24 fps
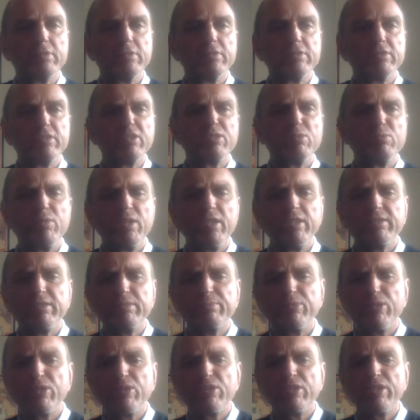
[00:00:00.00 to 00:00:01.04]
So there were
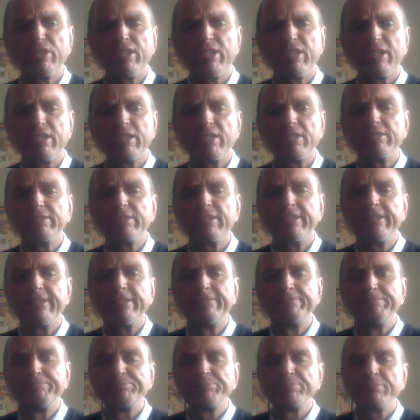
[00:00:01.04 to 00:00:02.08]
some good-looking girls here.
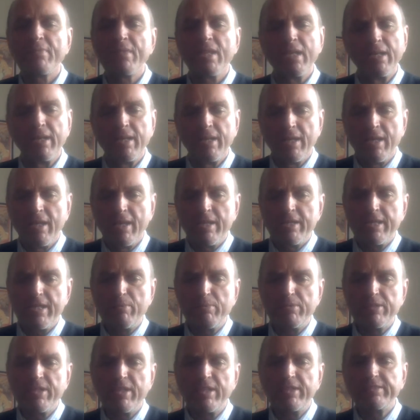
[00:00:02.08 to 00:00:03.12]
They
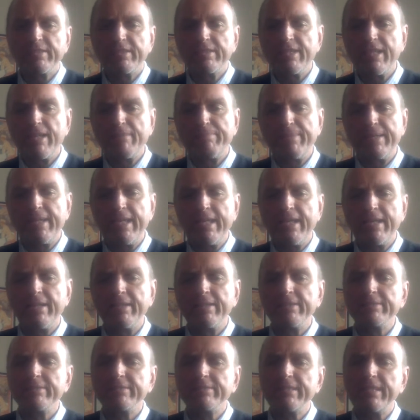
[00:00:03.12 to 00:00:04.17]
were nursing their beer,
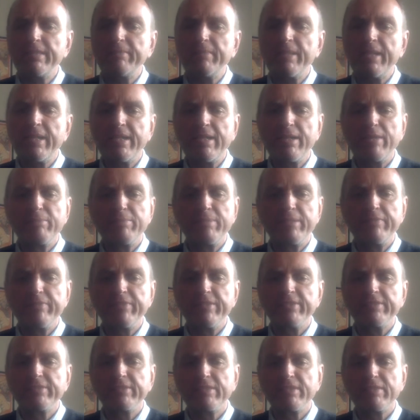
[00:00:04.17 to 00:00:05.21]
seemingly
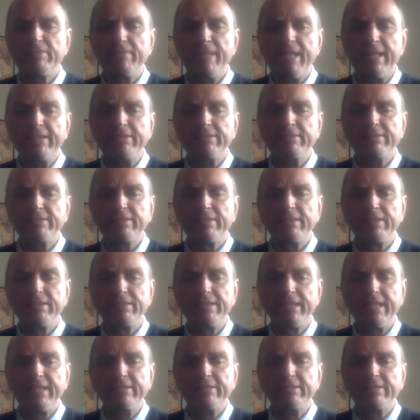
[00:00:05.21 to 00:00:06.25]
oblivious to the mess.
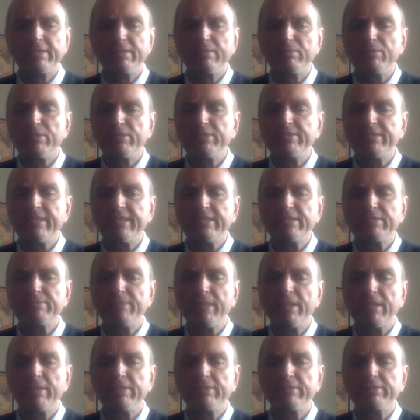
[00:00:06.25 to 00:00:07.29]
Next to them were 6
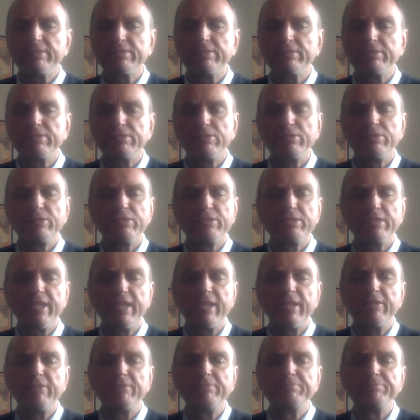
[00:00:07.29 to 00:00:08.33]
smugglers, you could
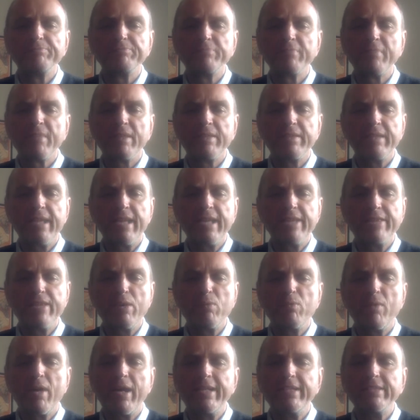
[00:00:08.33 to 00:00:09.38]
tell. They had their
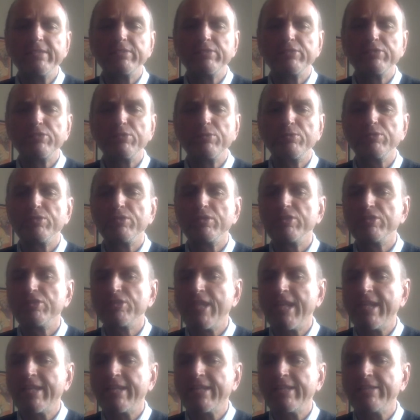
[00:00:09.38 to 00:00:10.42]
white suit
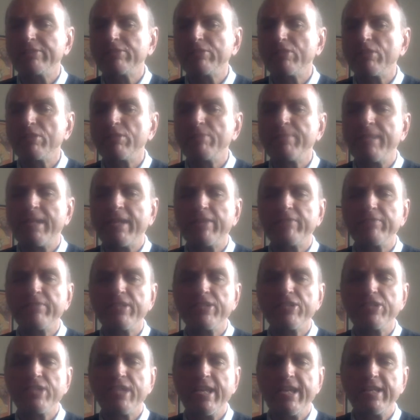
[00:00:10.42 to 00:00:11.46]
jackets on the back of their
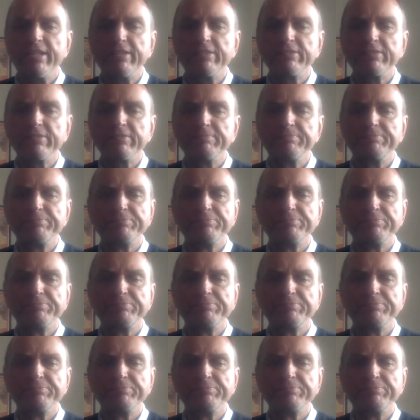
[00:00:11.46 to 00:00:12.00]
chairs.